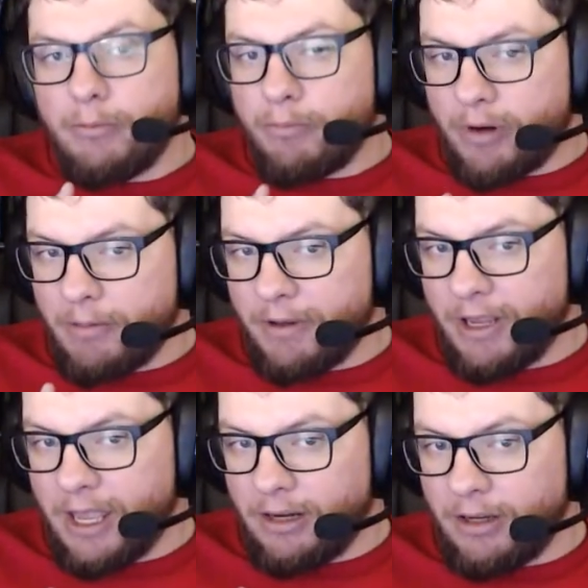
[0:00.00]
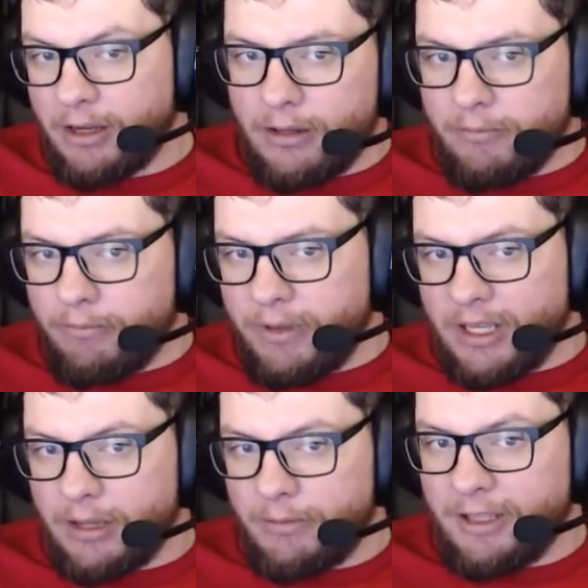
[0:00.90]
propaganda
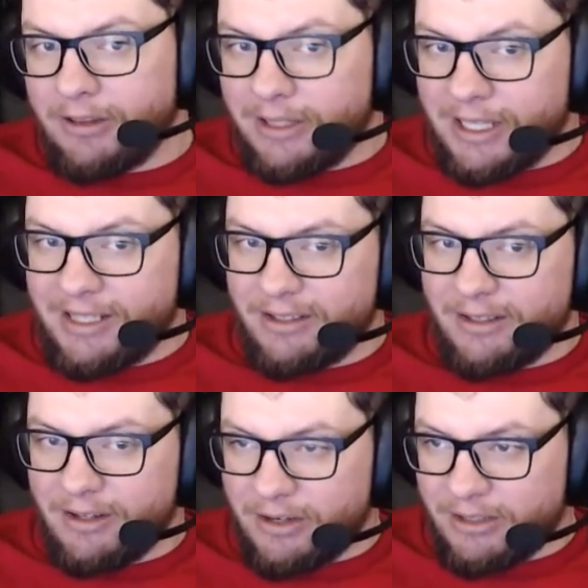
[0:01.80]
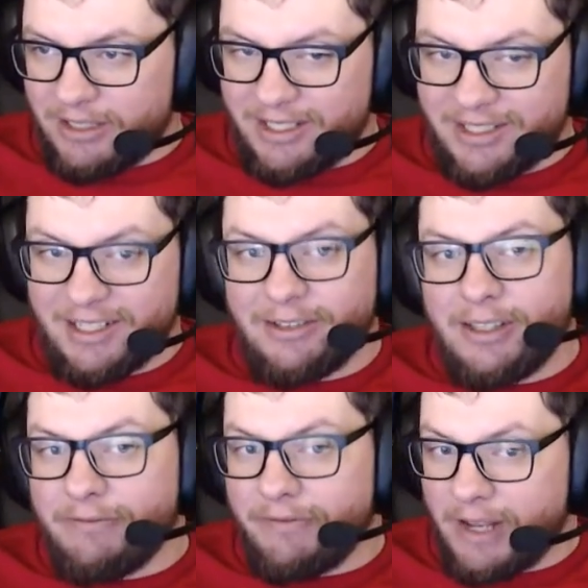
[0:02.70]
becoming less
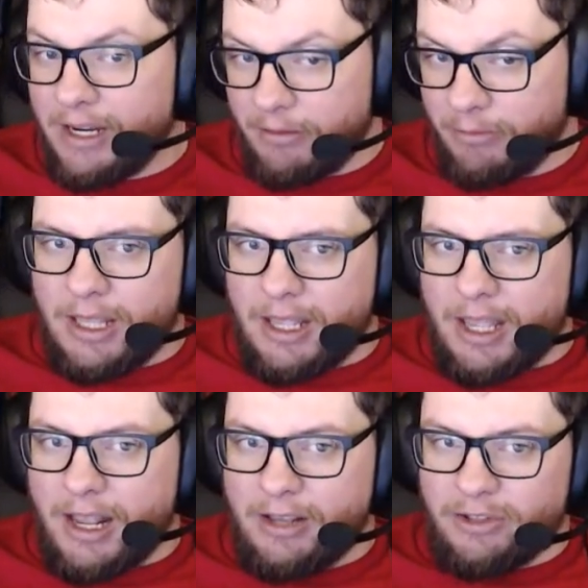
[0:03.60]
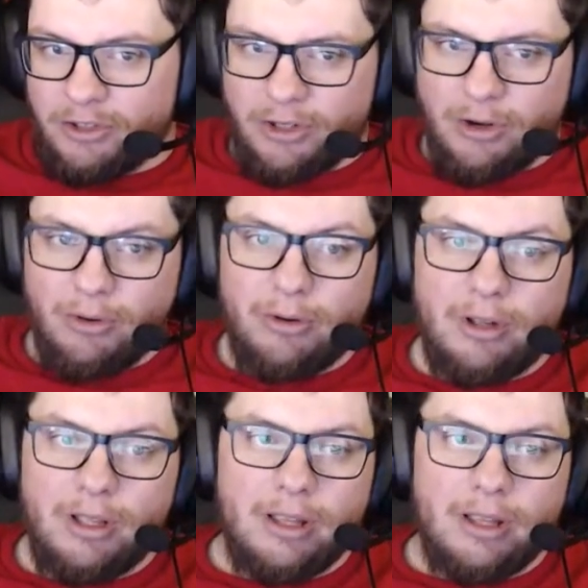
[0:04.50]
artistically viable has shown